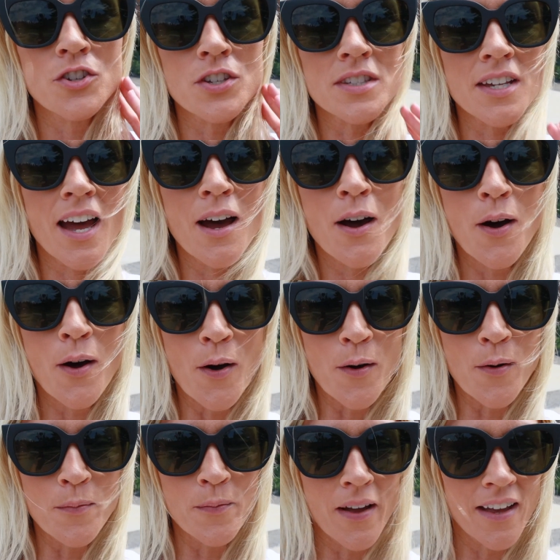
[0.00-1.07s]
just got
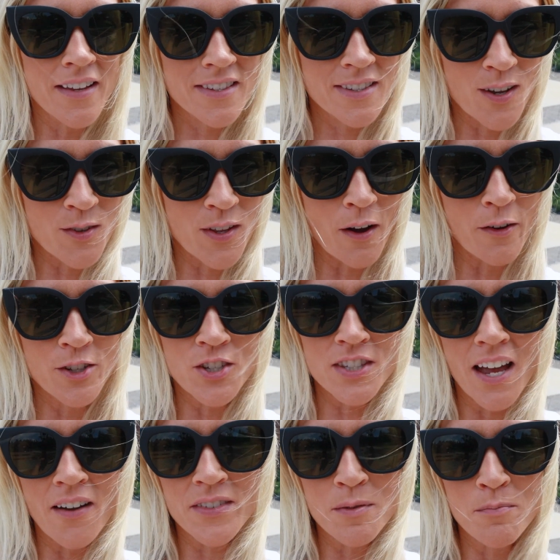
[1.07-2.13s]
home, so now we
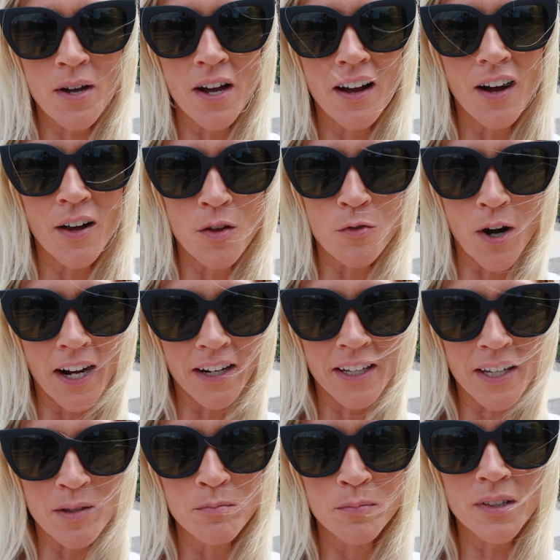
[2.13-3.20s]
just have to put all the rock
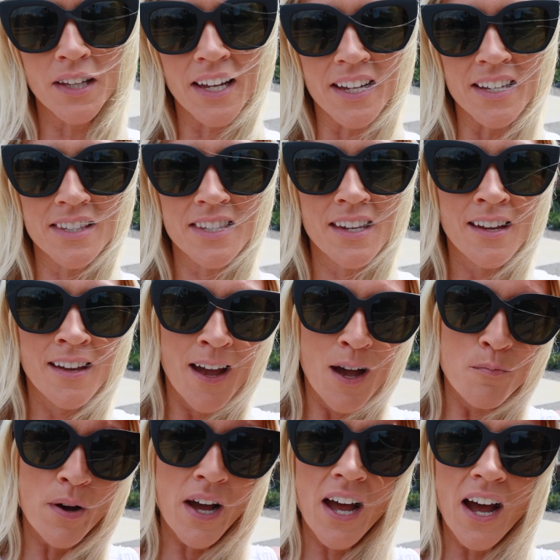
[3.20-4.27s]
in place.
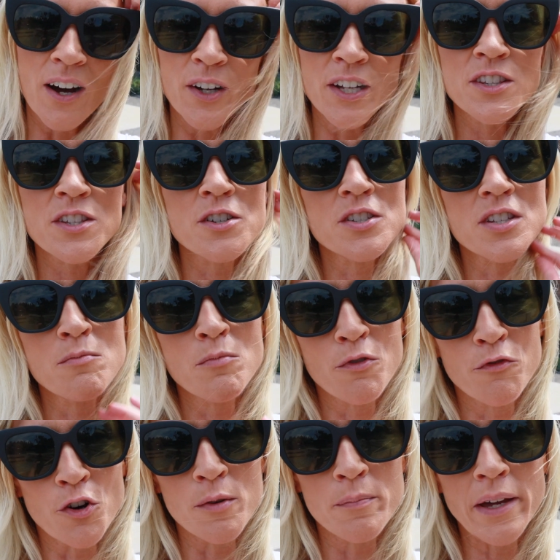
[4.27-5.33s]
But I'll insert some
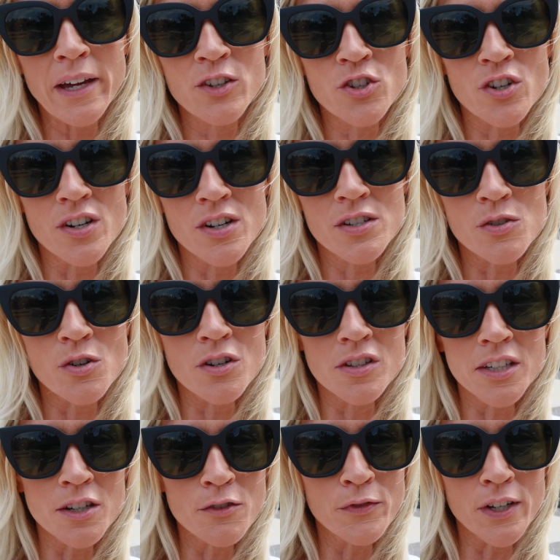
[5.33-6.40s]
before pictures or a
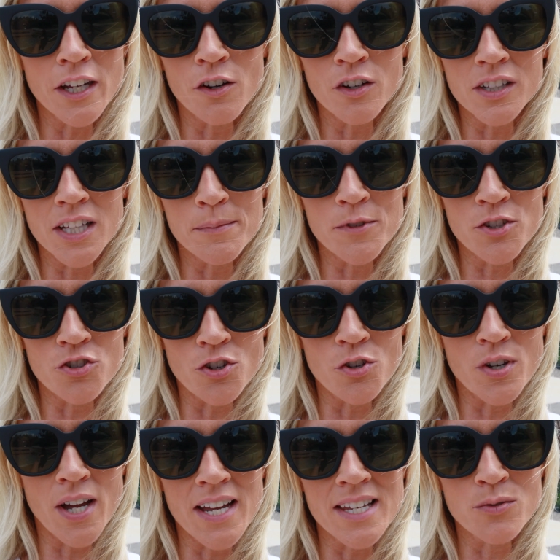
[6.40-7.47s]
little video clip to show
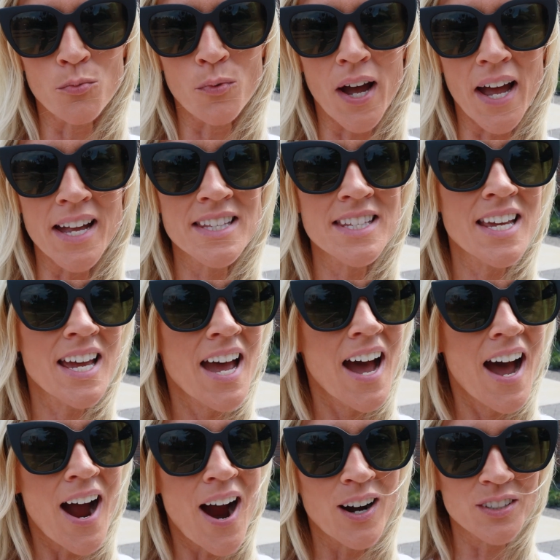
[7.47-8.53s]
you guys what
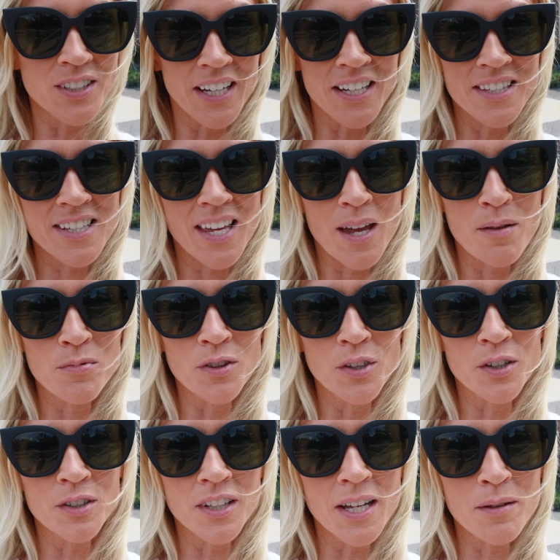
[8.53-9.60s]
our landscape
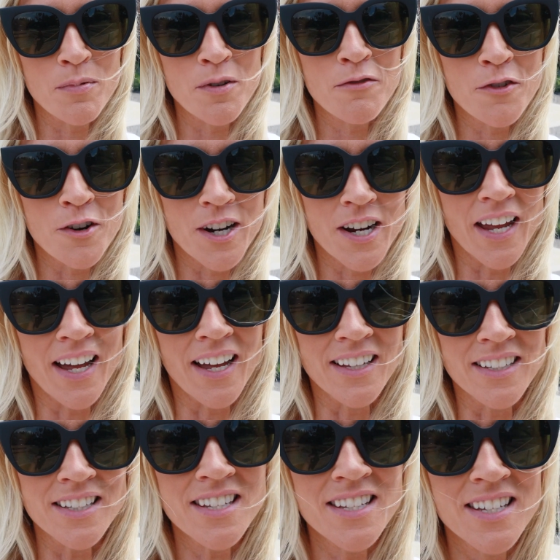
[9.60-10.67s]
looked like beforehand.